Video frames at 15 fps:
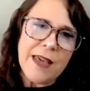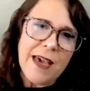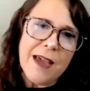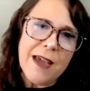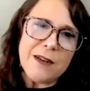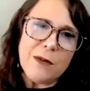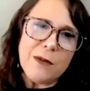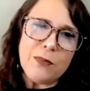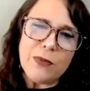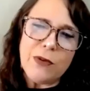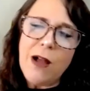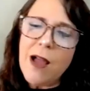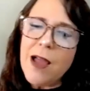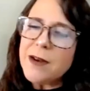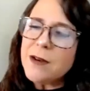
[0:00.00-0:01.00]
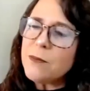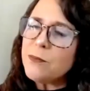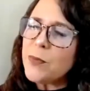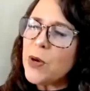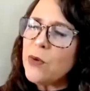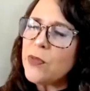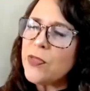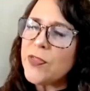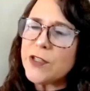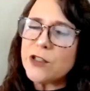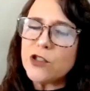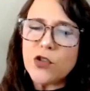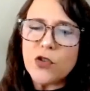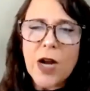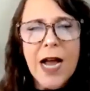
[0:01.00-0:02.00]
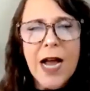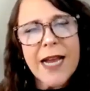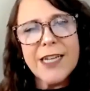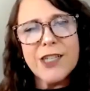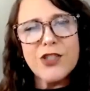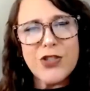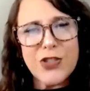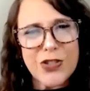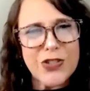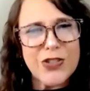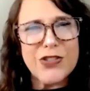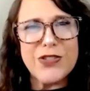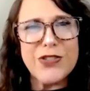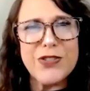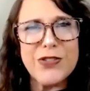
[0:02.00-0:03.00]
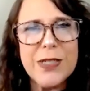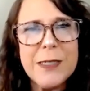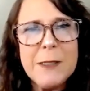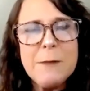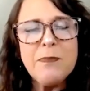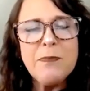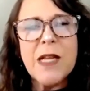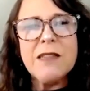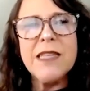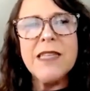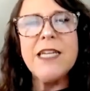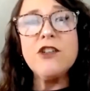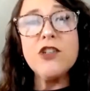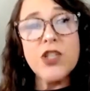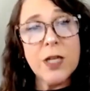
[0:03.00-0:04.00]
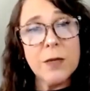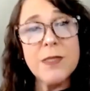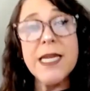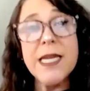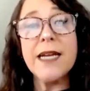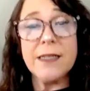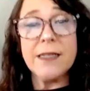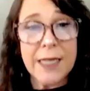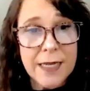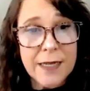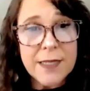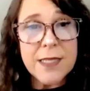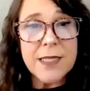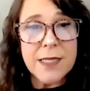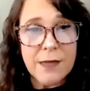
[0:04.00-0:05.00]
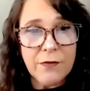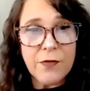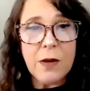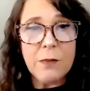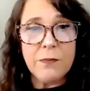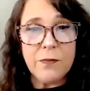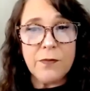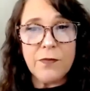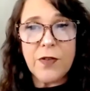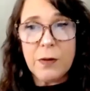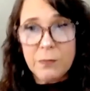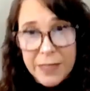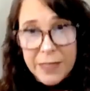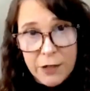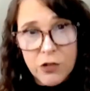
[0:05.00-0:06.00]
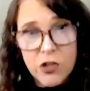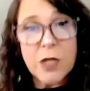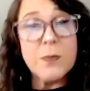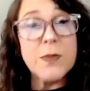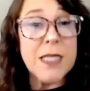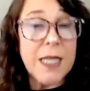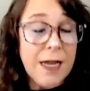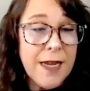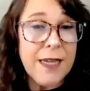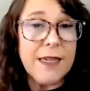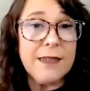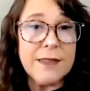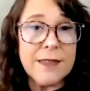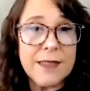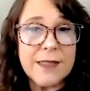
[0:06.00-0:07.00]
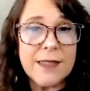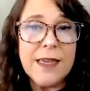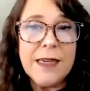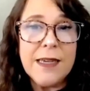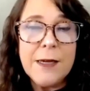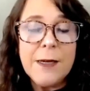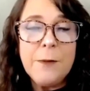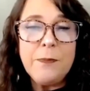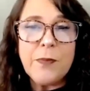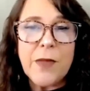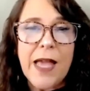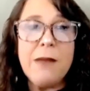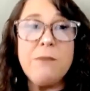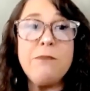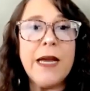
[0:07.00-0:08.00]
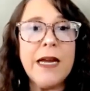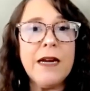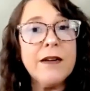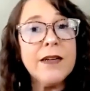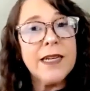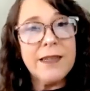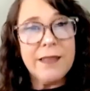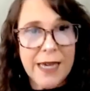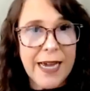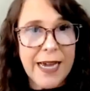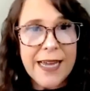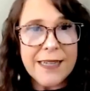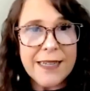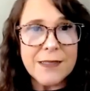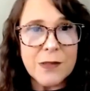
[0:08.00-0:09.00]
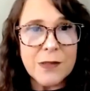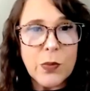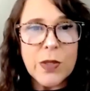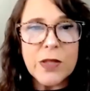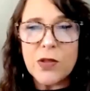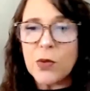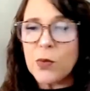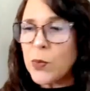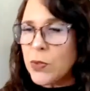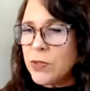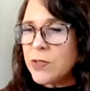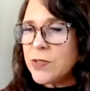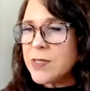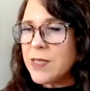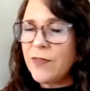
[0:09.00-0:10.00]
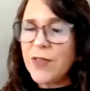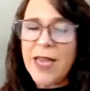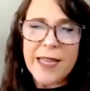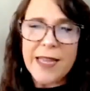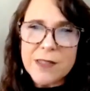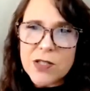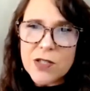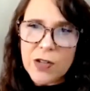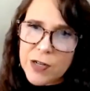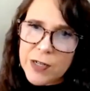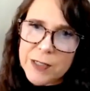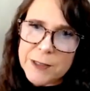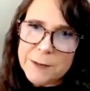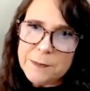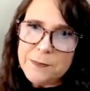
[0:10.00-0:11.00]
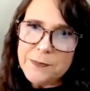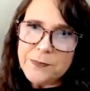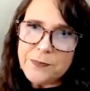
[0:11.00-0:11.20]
that brought both the tried and true leadership techniques from leadership science and married that with the world of Head Start.